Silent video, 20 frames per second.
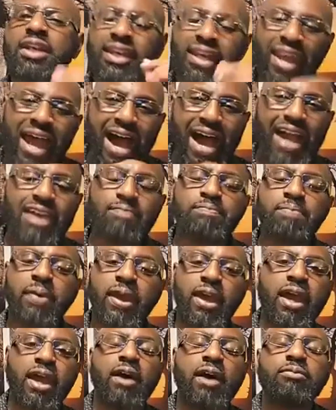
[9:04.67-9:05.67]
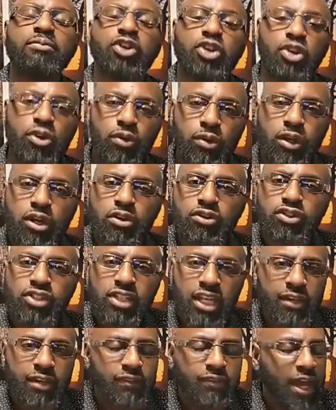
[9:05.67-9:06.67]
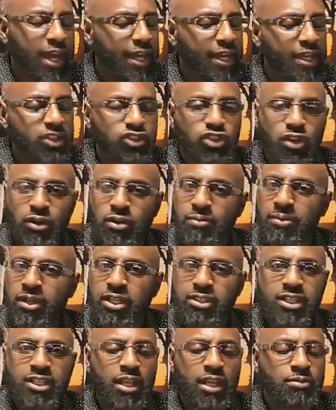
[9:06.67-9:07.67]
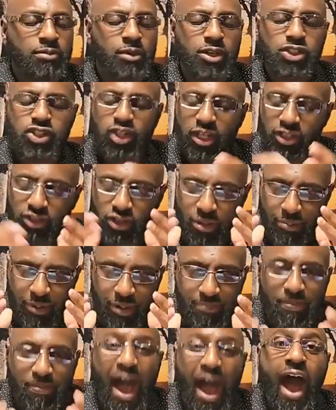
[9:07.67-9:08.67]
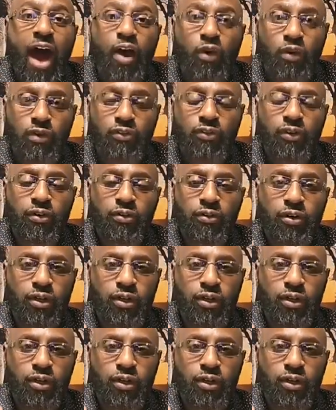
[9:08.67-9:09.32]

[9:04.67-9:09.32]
9 p.m., New Year's Eve night, it's going to be a celebration. It's going to be powerful.